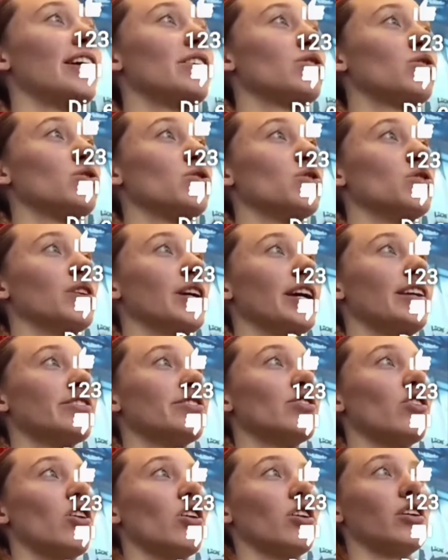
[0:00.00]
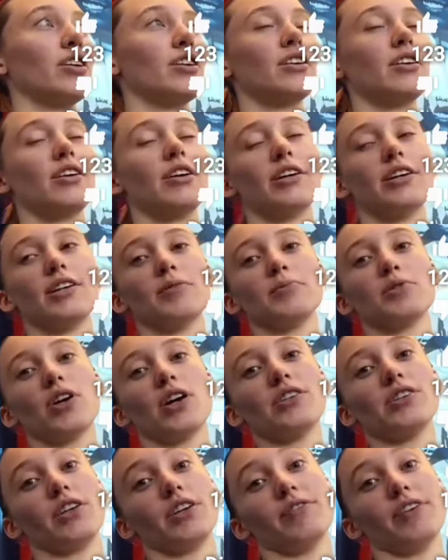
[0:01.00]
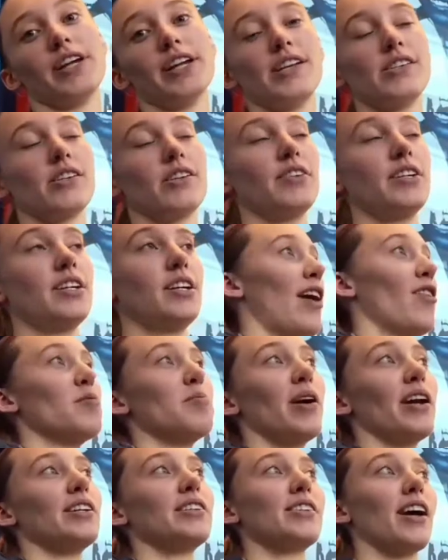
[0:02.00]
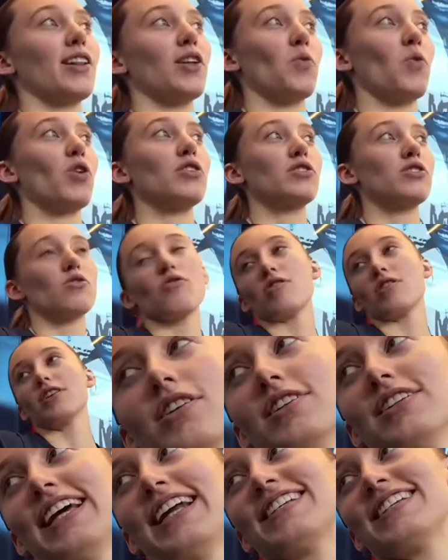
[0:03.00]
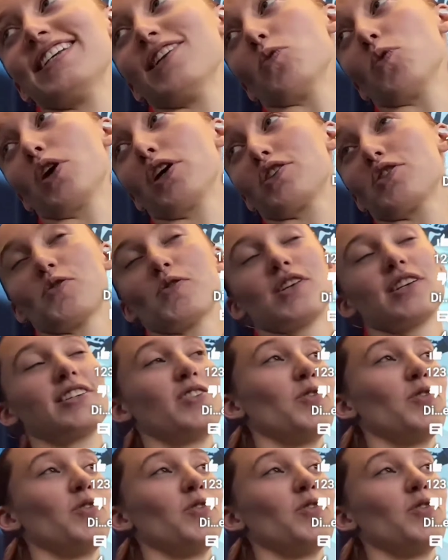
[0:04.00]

at school, getting stronger. So I took advantage of it. Everybody saw the world tour. They didn't see the work tour,